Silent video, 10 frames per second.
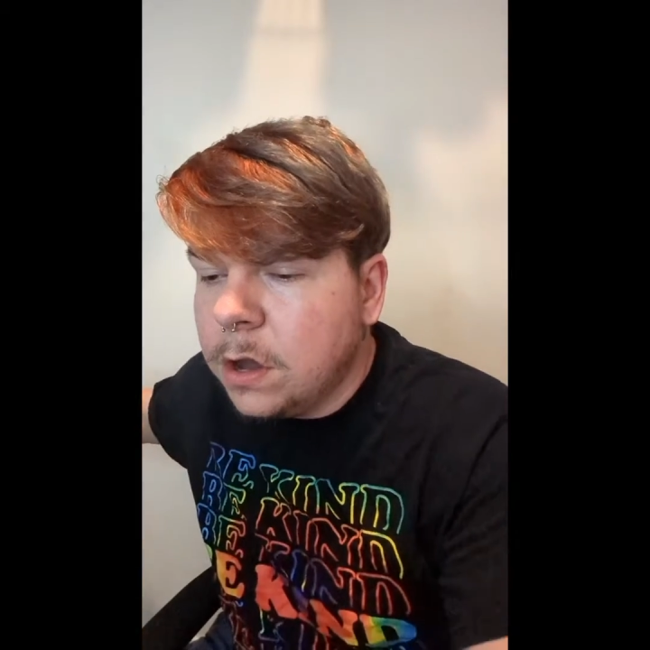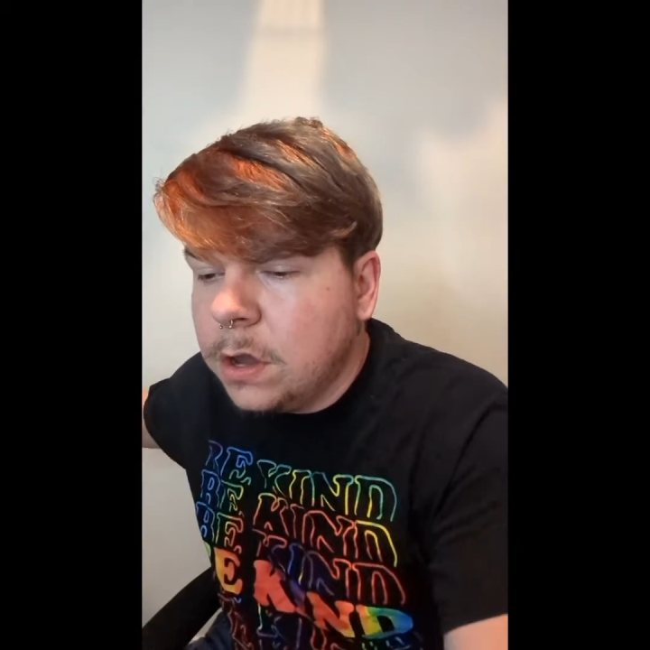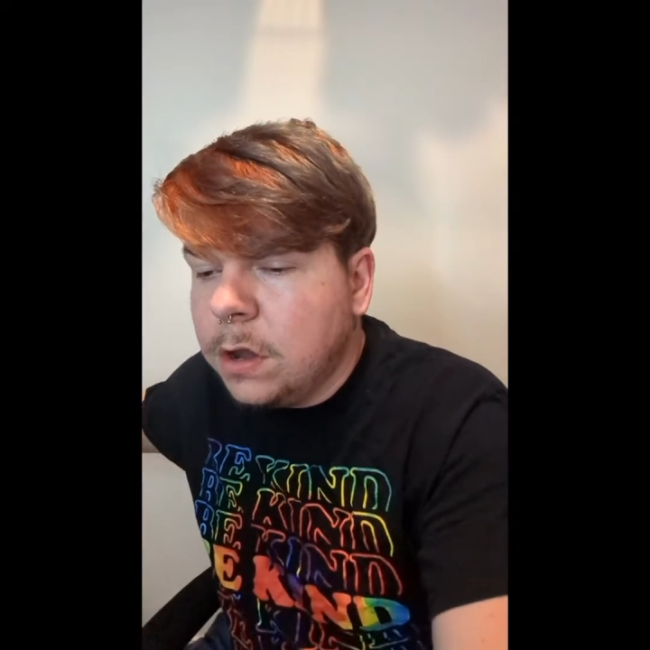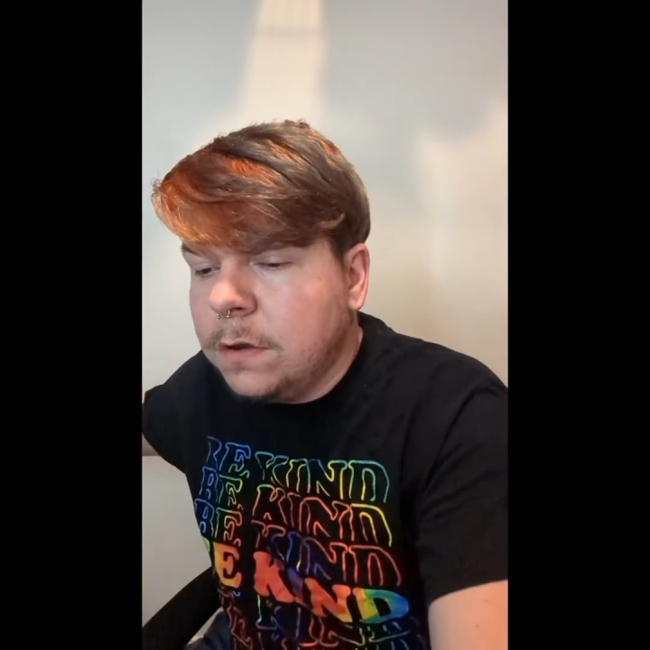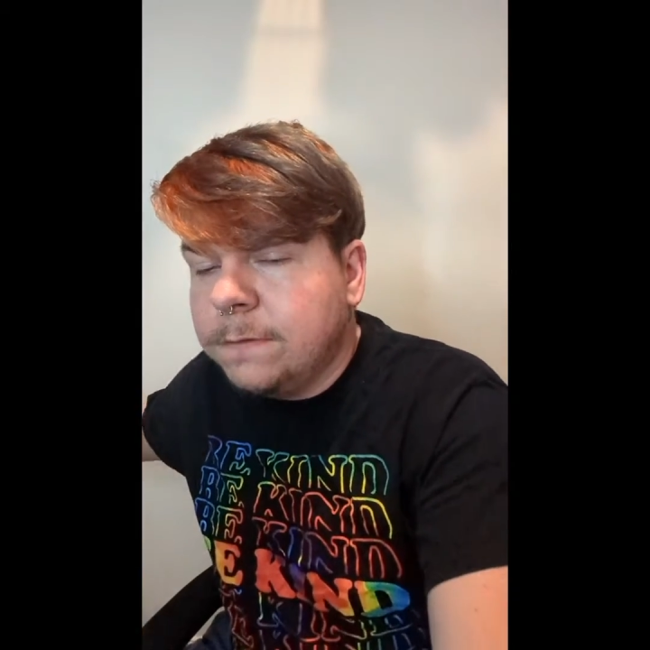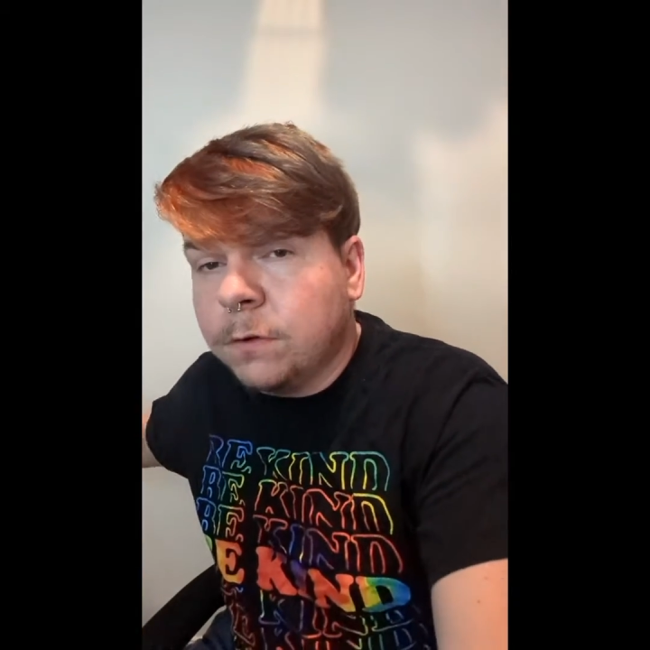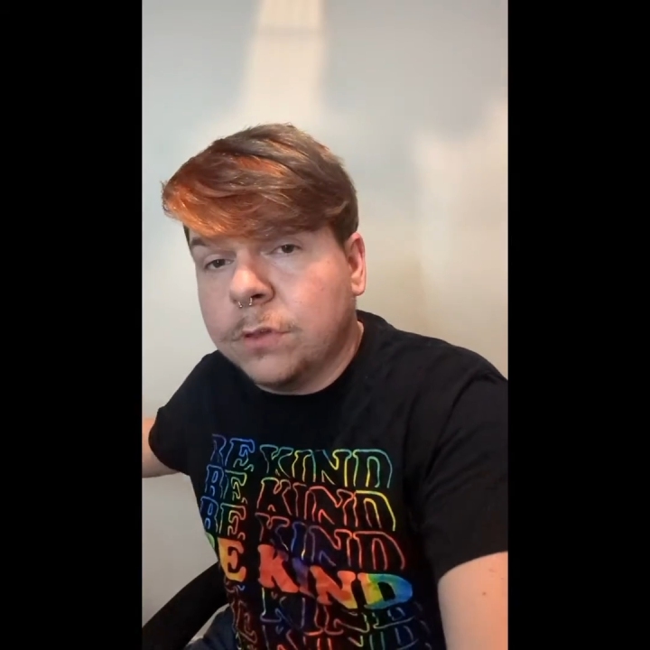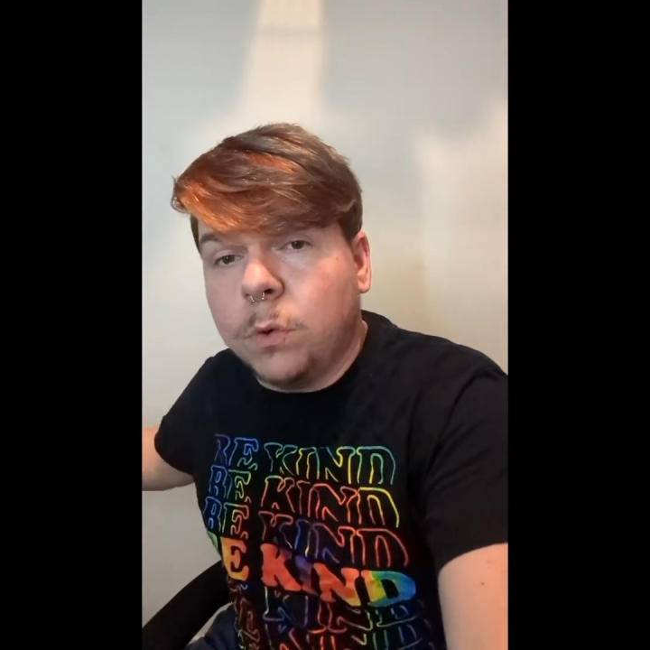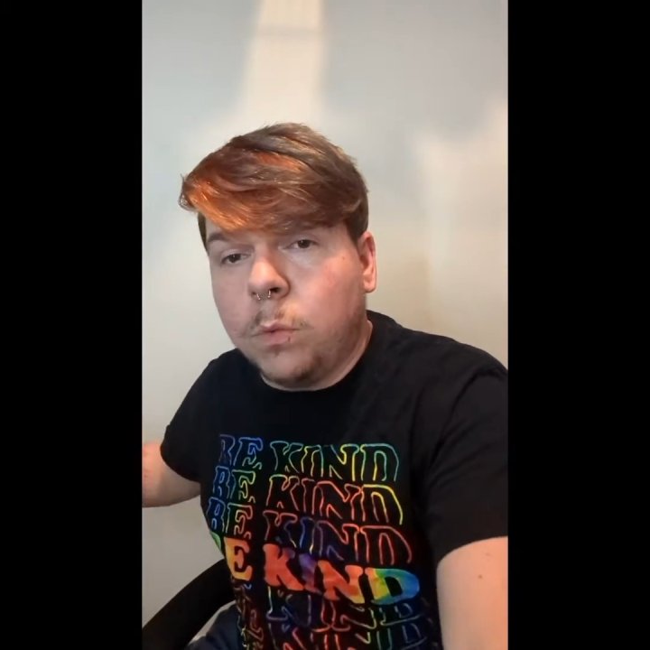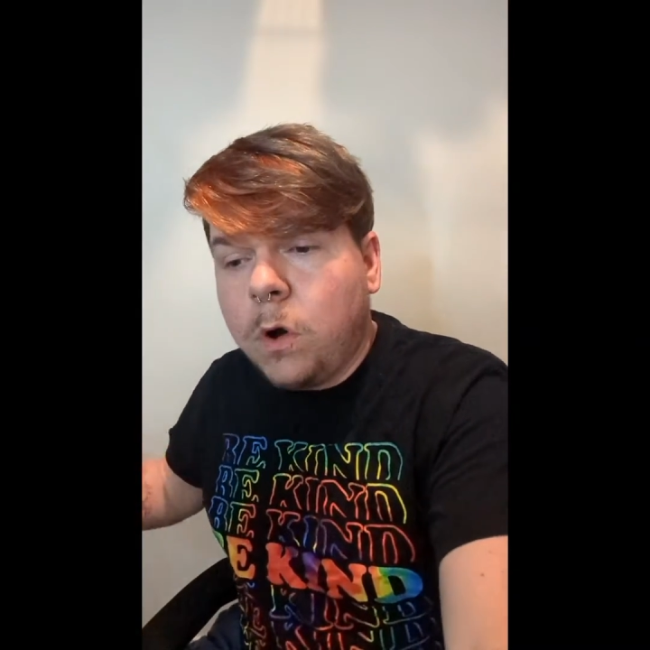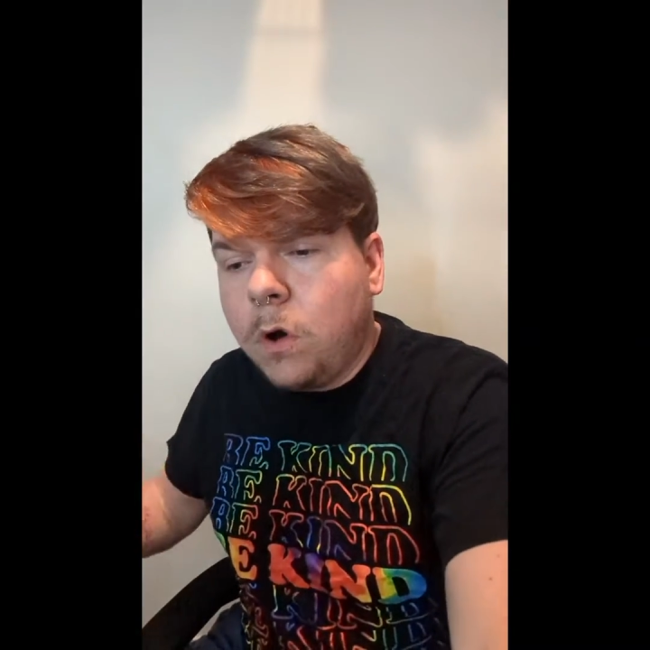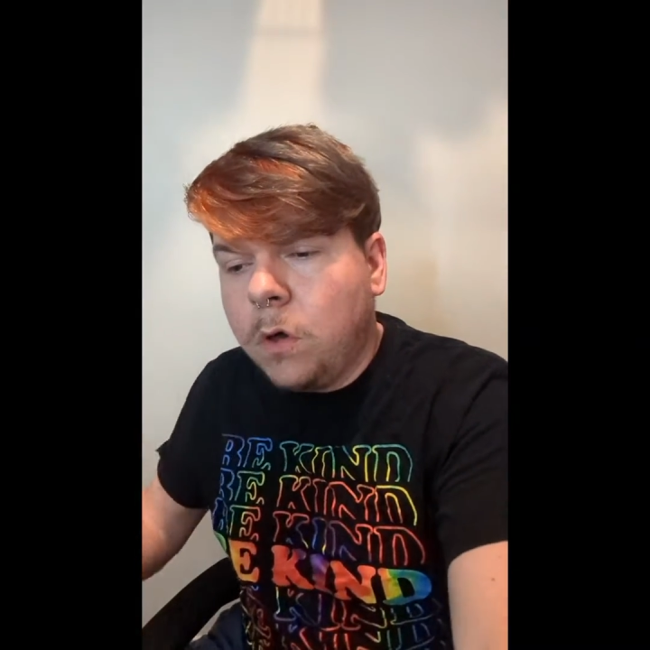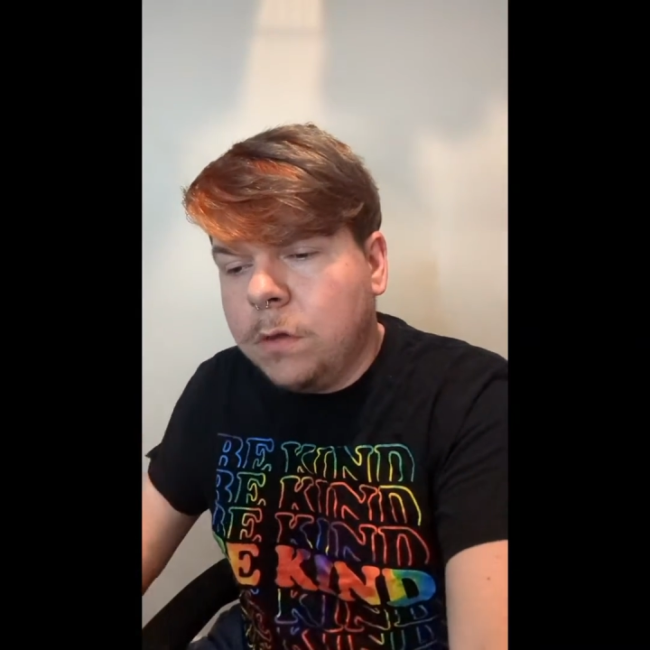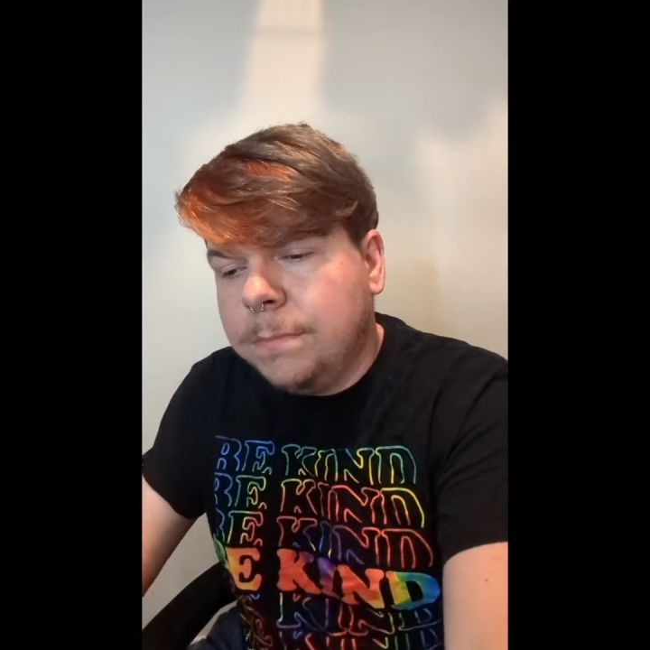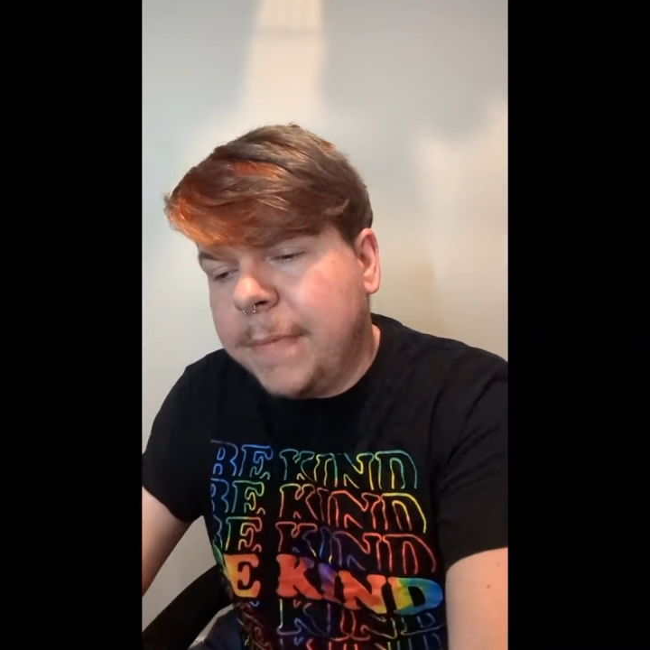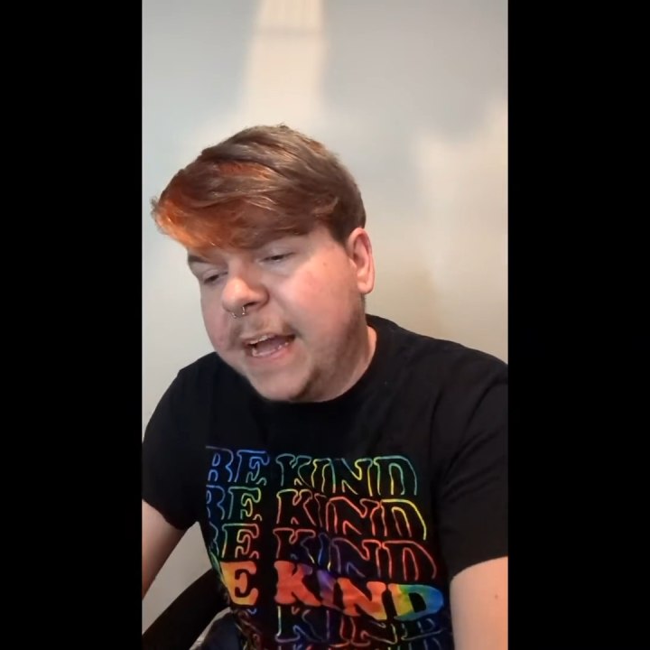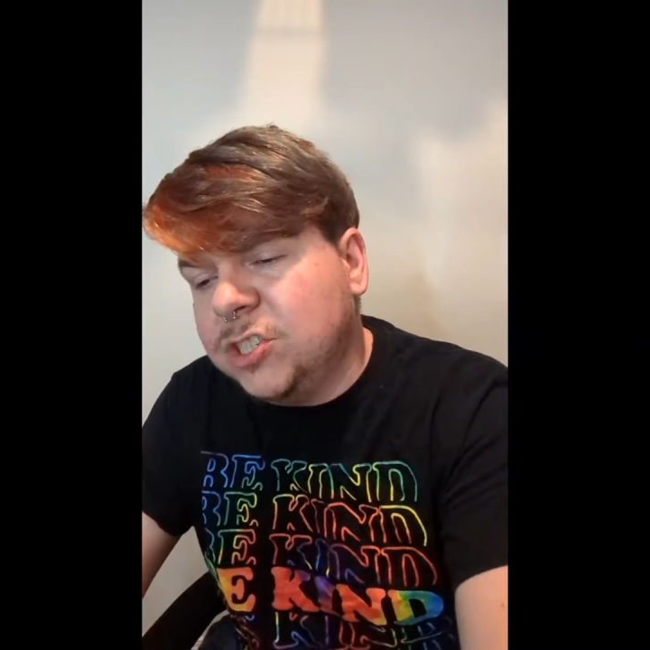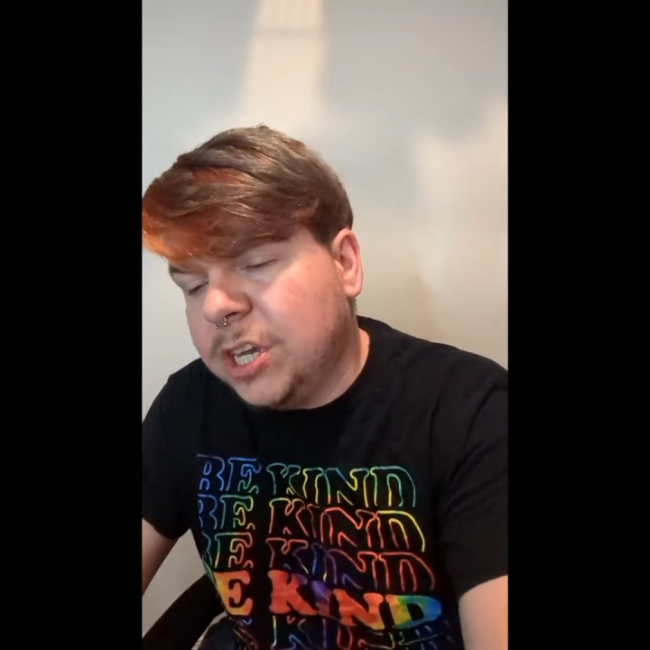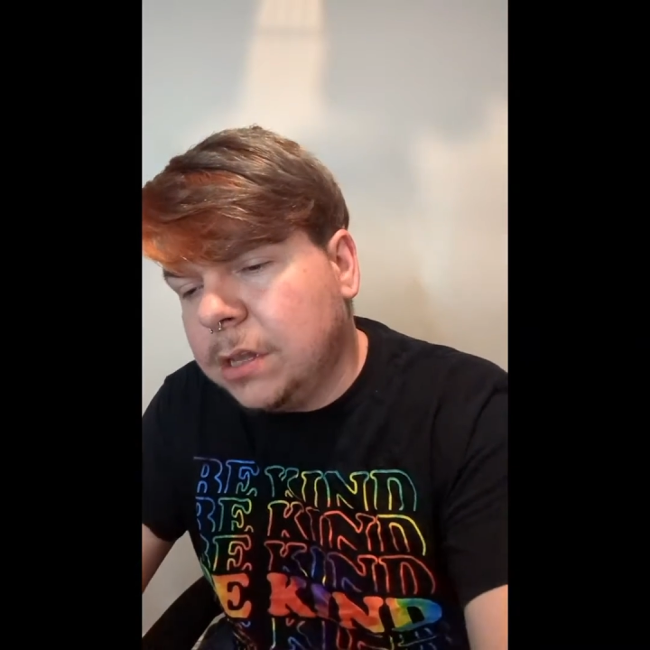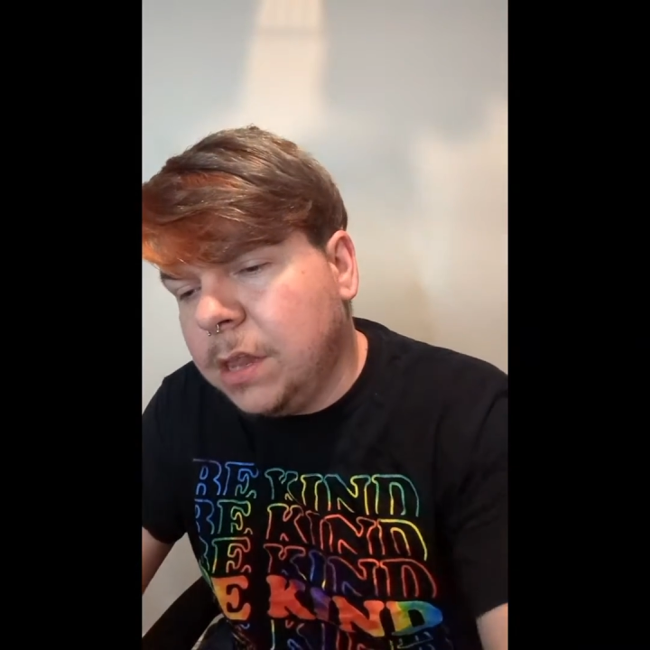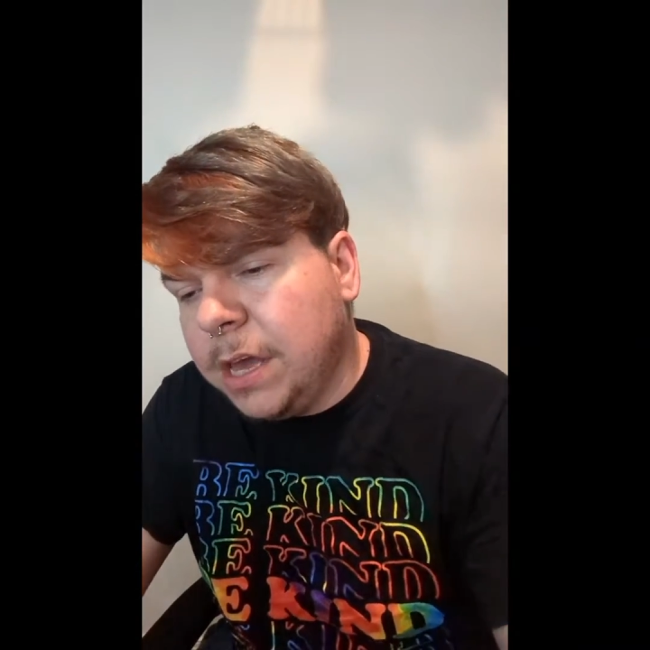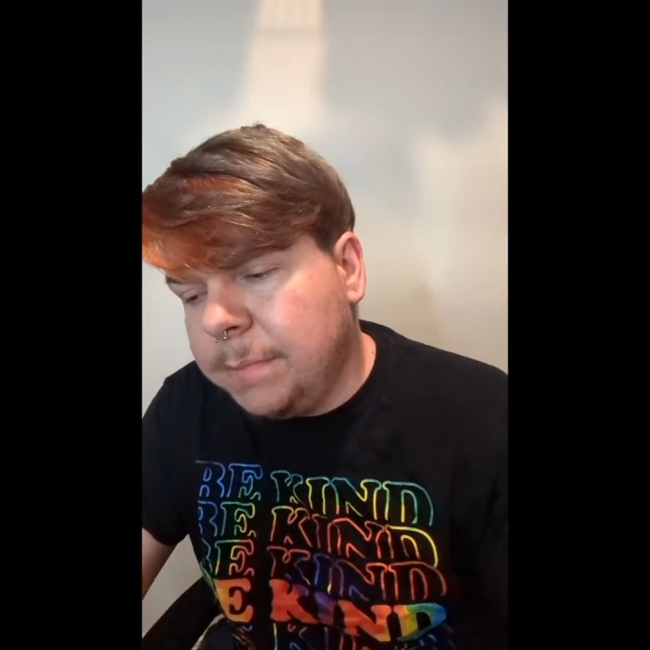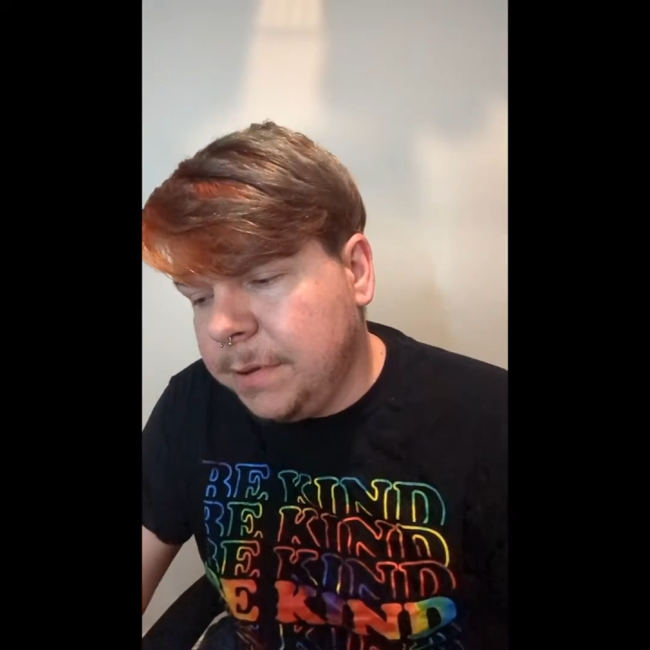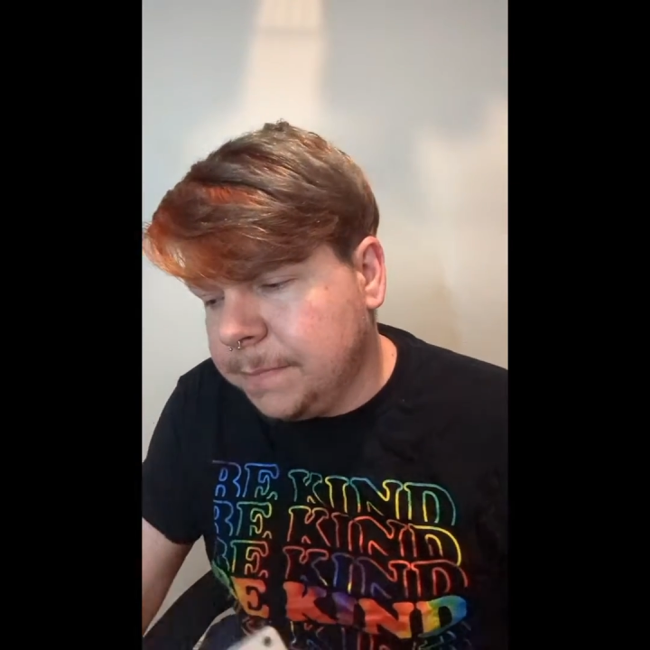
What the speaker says: for the wall magic clip